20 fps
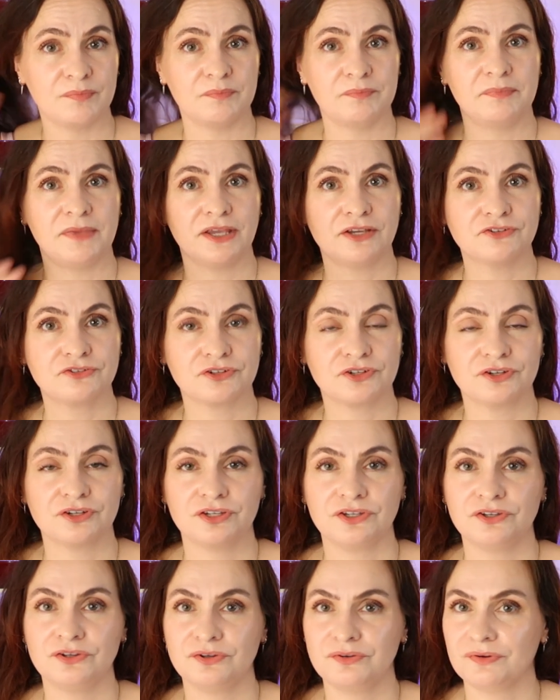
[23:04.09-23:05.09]
make sure
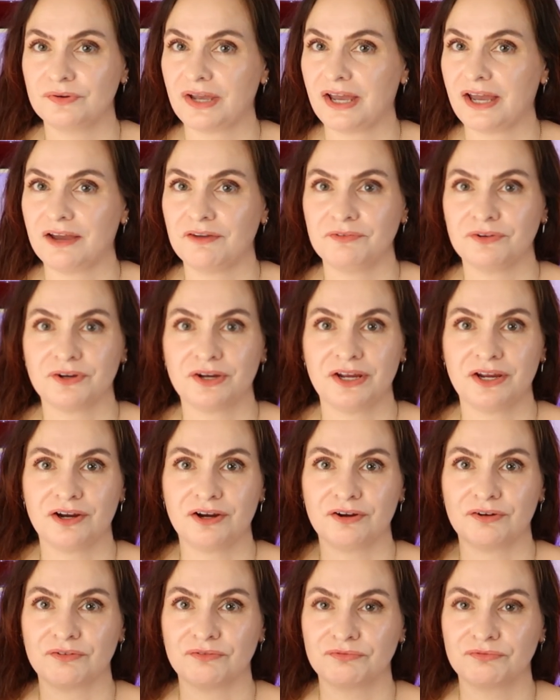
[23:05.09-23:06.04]
you have your hair